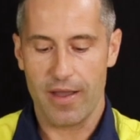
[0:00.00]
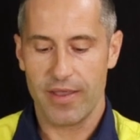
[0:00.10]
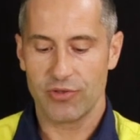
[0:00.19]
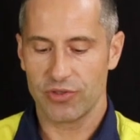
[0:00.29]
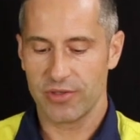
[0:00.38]

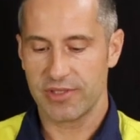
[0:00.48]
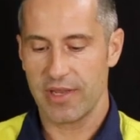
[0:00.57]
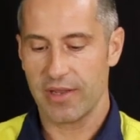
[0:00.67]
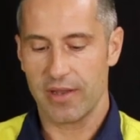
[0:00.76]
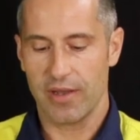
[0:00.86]

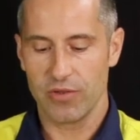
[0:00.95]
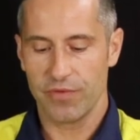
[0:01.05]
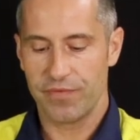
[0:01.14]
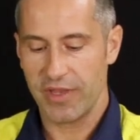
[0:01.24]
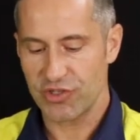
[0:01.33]
introducing a
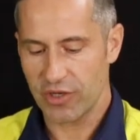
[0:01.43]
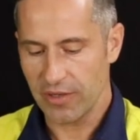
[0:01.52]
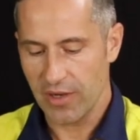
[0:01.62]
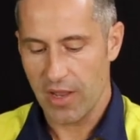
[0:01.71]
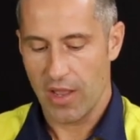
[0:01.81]
new
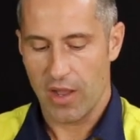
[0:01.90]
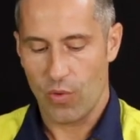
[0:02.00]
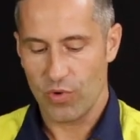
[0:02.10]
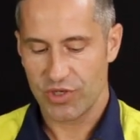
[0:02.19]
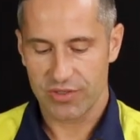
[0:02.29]
feature,
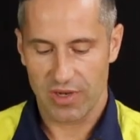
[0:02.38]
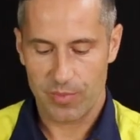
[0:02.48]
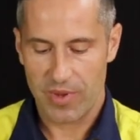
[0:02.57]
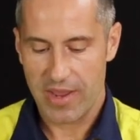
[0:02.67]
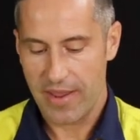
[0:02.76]
which is going to
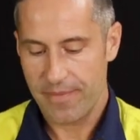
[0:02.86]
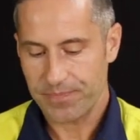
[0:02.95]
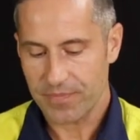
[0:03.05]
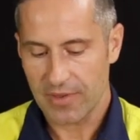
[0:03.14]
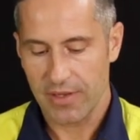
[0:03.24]
be
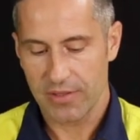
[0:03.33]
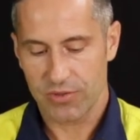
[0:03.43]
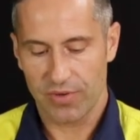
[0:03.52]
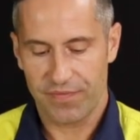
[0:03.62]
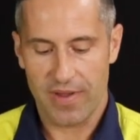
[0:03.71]

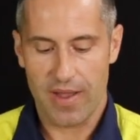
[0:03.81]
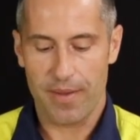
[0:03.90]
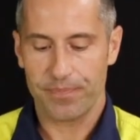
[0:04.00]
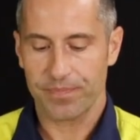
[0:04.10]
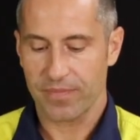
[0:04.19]
sort of
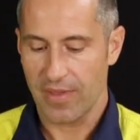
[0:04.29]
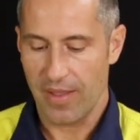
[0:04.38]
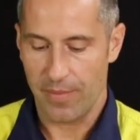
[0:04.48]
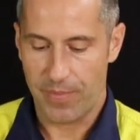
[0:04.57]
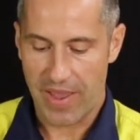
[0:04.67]

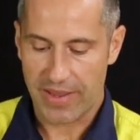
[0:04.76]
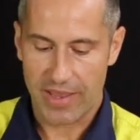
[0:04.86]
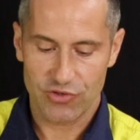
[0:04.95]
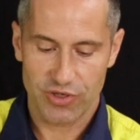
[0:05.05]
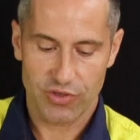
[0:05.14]
a back
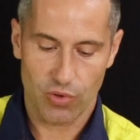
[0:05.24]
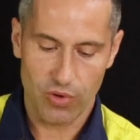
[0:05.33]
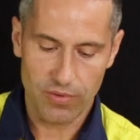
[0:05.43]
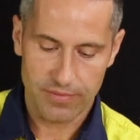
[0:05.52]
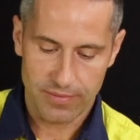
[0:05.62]
entry
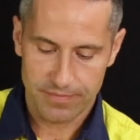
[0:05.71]
door